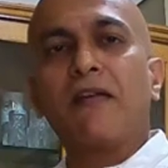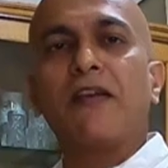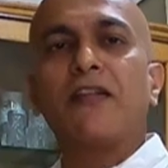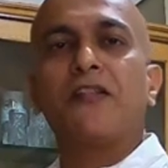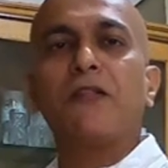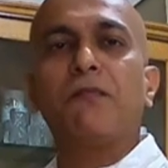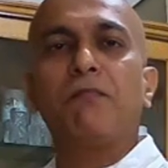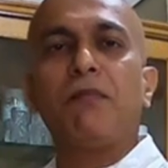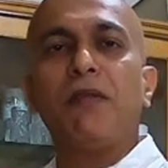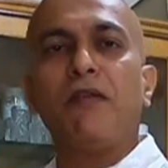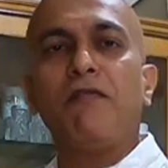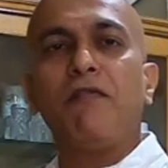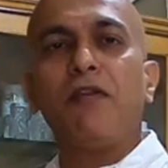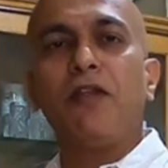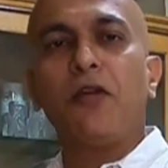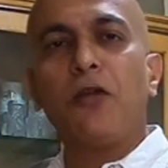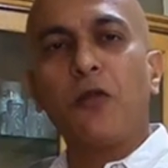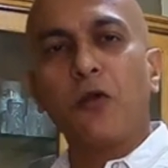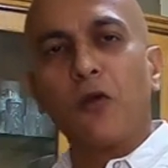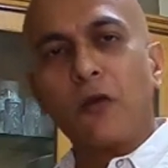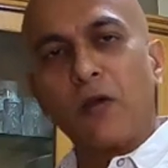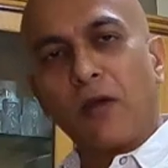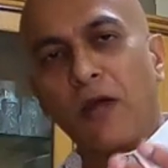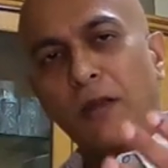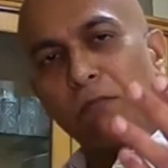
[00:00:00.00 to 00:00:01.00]
a recipe
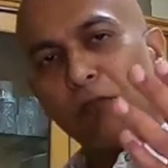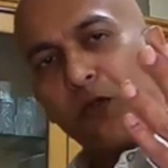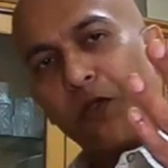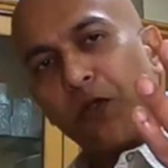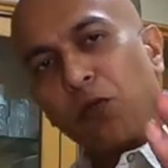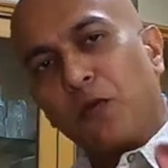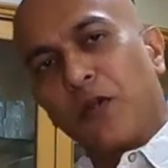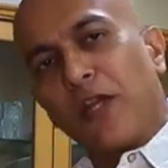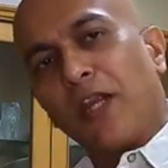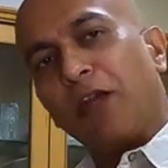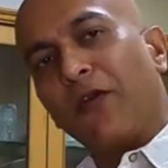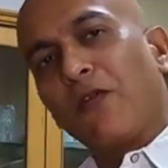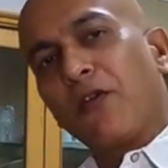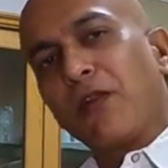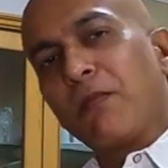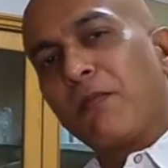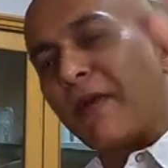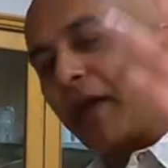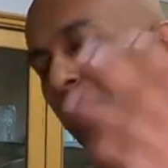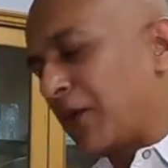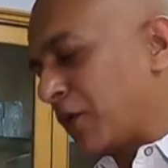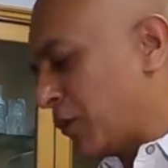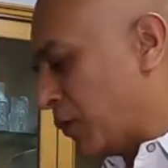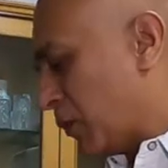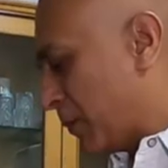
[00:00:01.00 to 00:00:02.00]
video. I'm shooting with
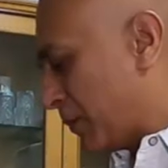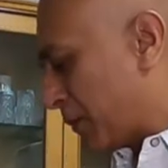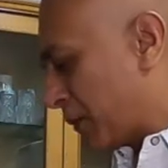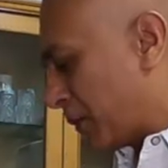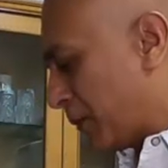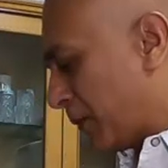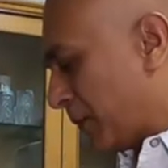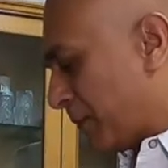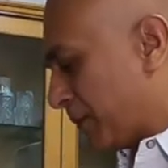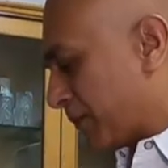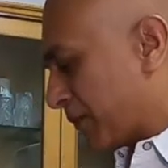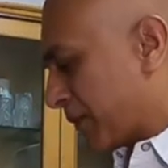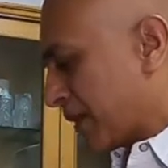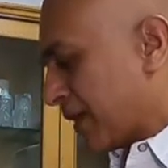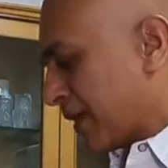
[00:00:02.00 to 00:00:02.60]
my GoPro